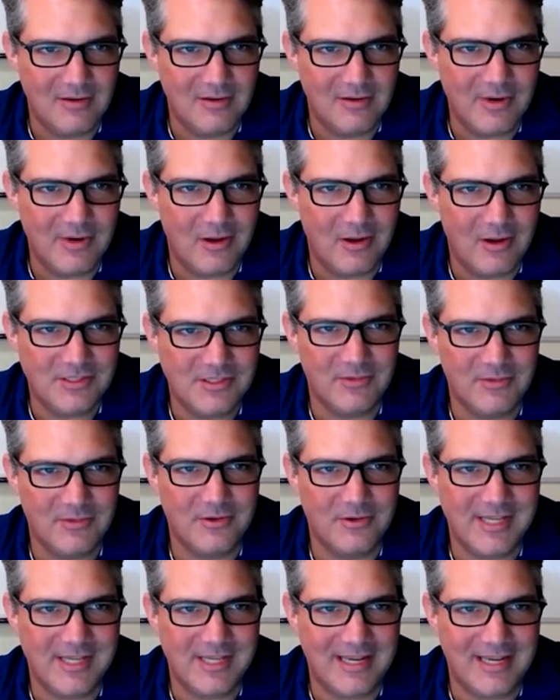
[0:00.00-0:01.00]
You know, we call some of
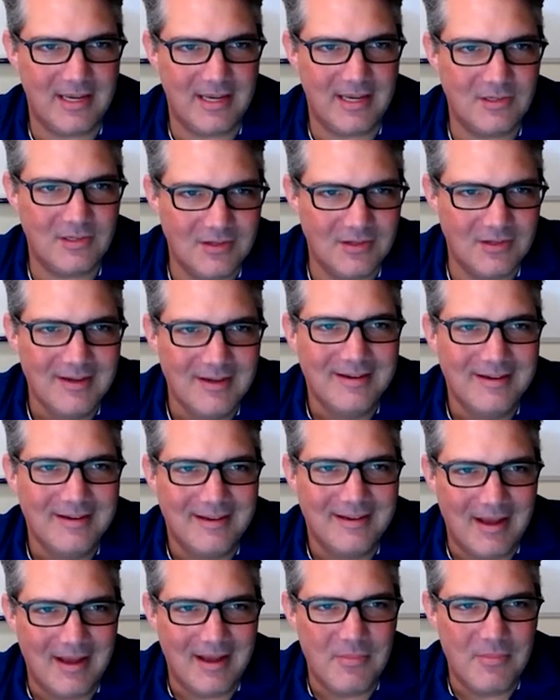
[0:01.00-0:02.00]
those antiques
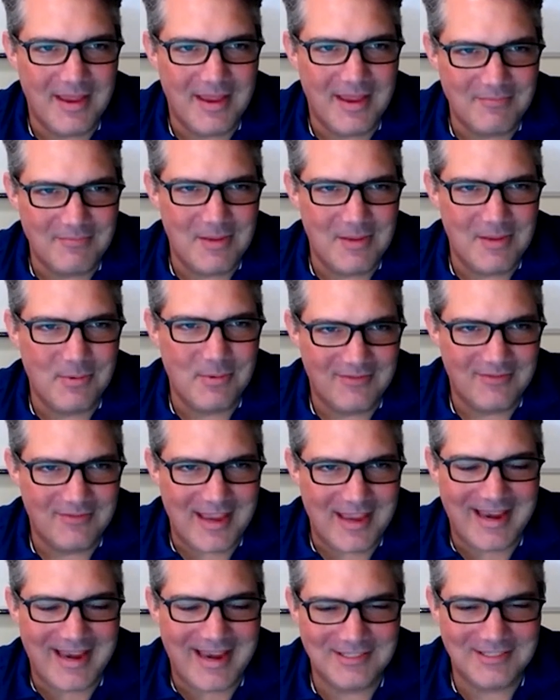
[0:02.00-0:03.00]
um, that people
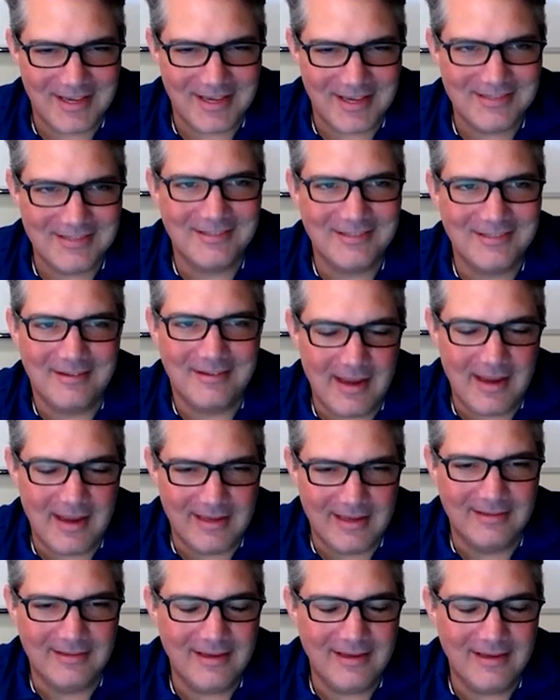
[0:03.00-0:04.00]
have to access,
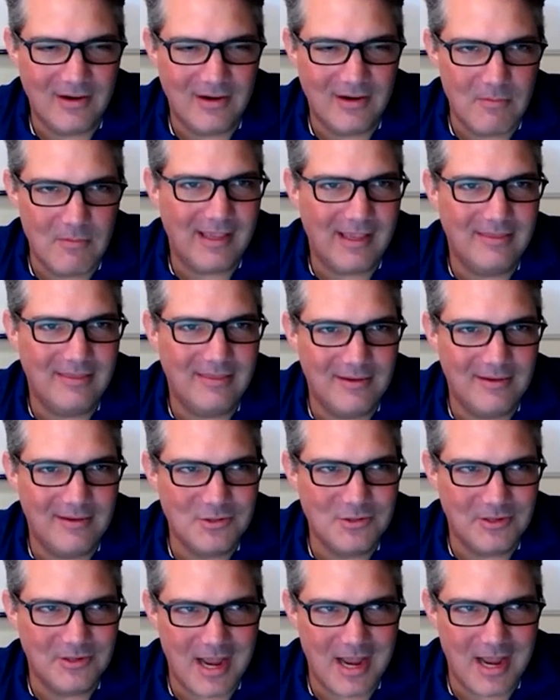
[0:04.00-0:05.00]
and, you know, making
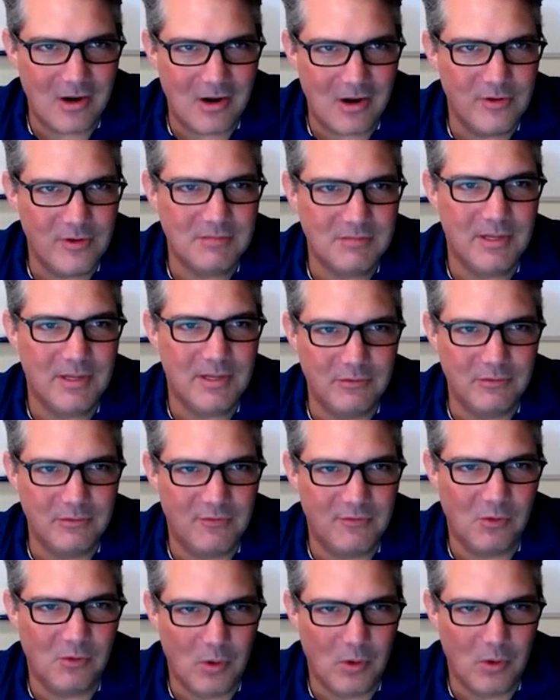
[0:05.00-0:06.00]
those are not always
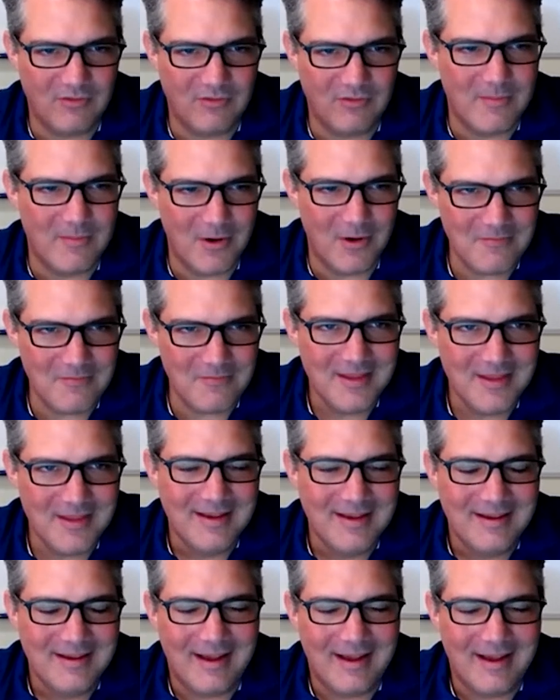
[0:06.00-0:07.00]
built for work from home.
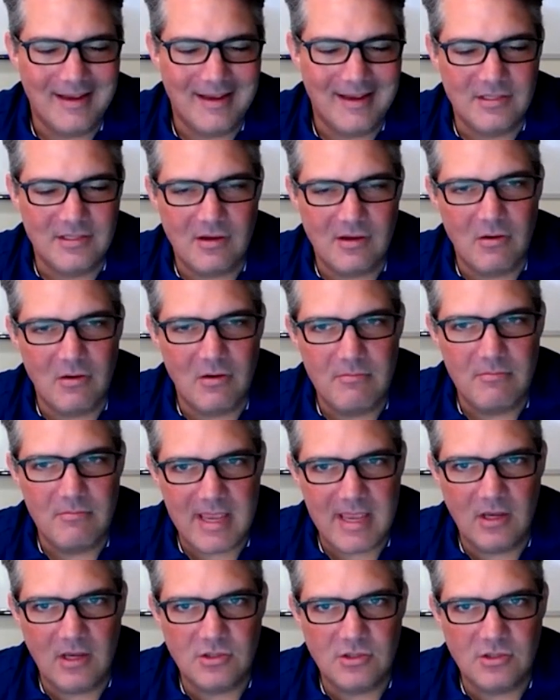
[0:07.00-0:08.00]
Uh, and so
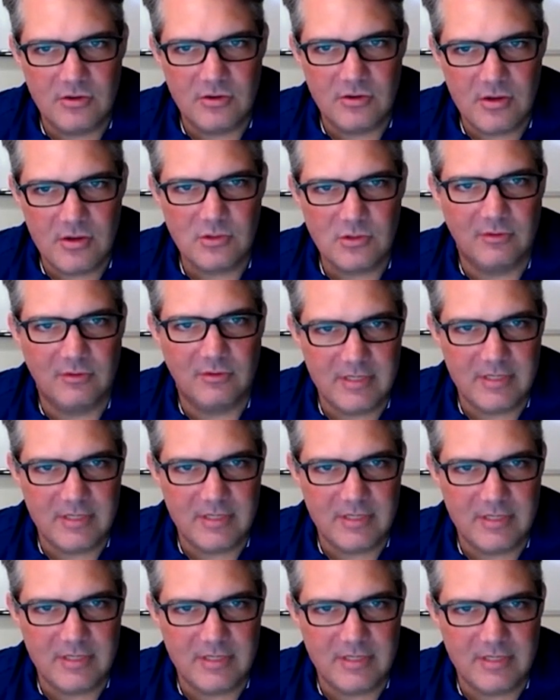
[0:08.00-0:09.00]
making sure those were
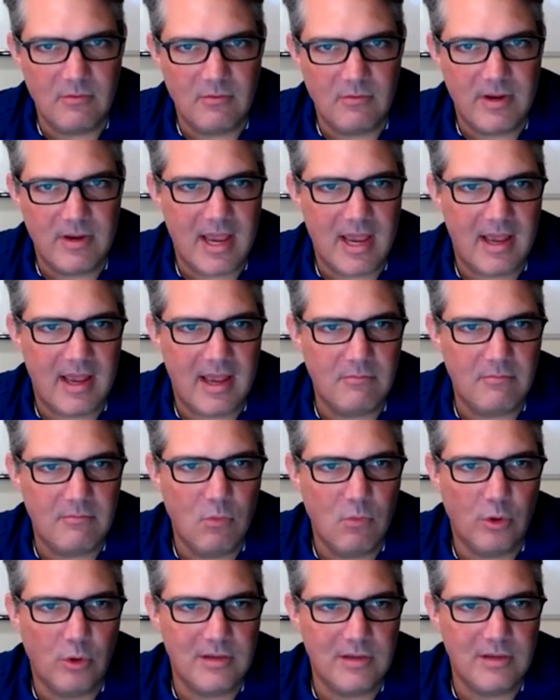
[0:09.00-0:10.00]
resilient, we
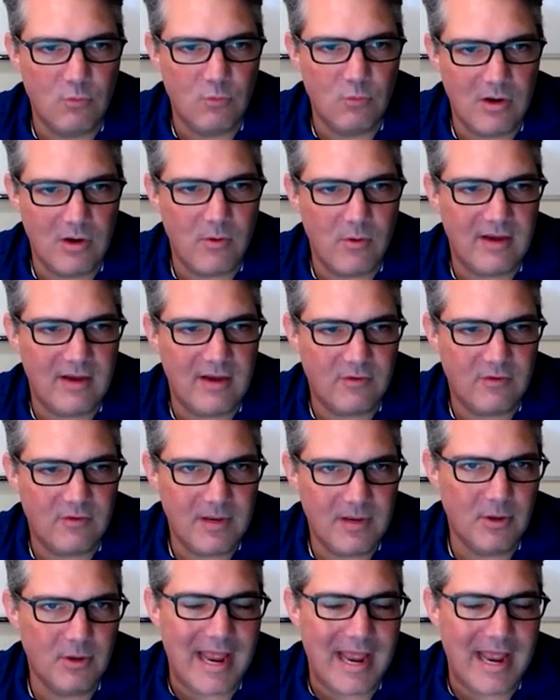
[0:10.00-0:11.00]
had more than one way for
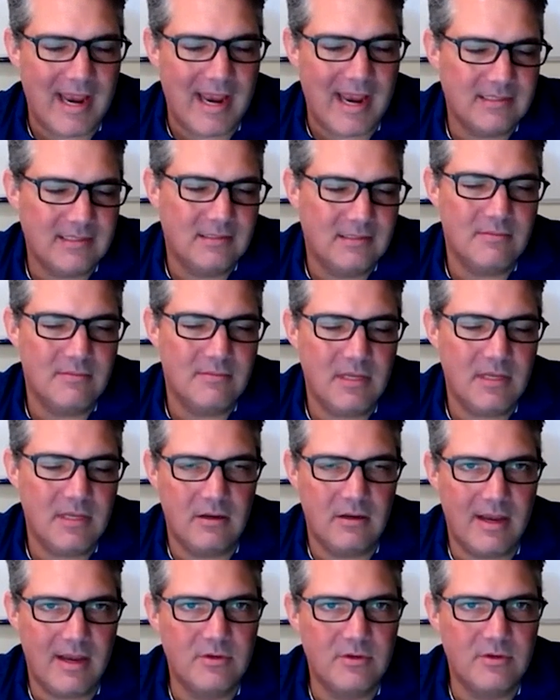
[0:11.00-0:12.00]
people to access them.
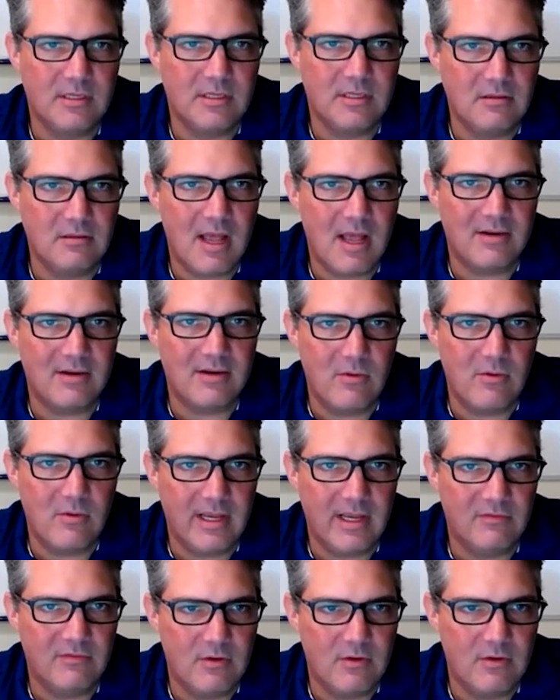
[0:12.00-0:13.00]
You know, that was a lot of what
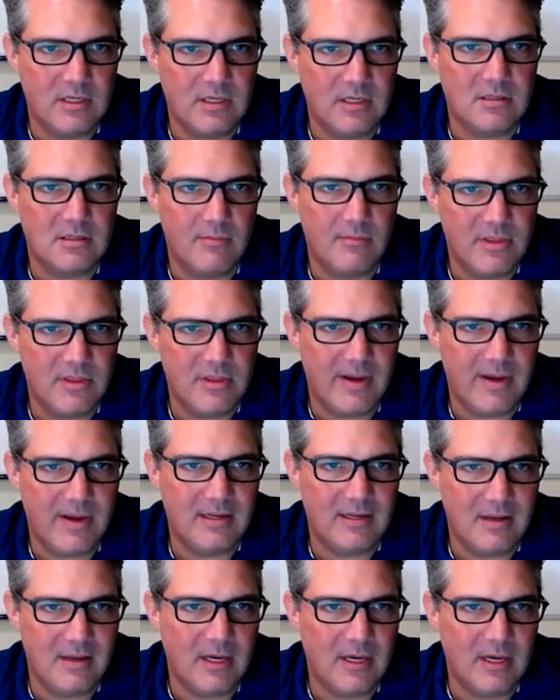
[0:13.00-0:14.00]
we had to focus on with the
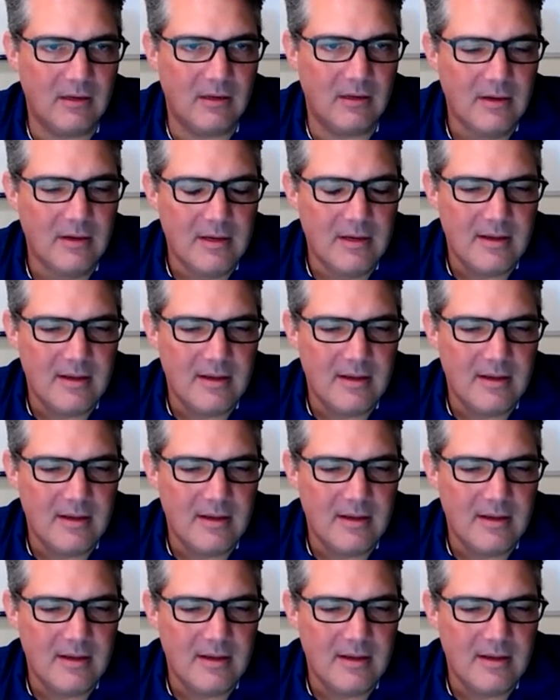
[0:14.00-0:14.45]
pandemic.